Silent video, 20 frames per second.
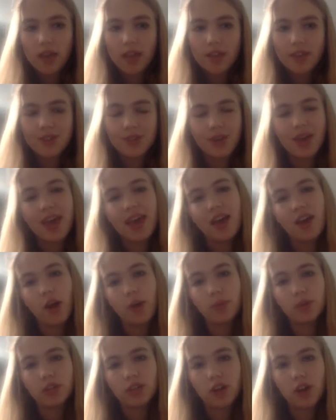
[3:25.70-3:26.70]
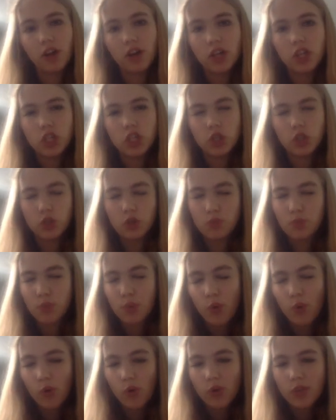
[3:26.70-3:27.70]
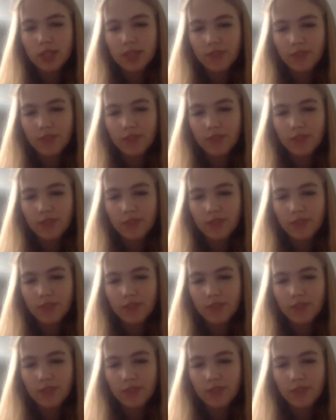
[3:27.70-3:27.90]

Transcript: So here I would encourage you to pause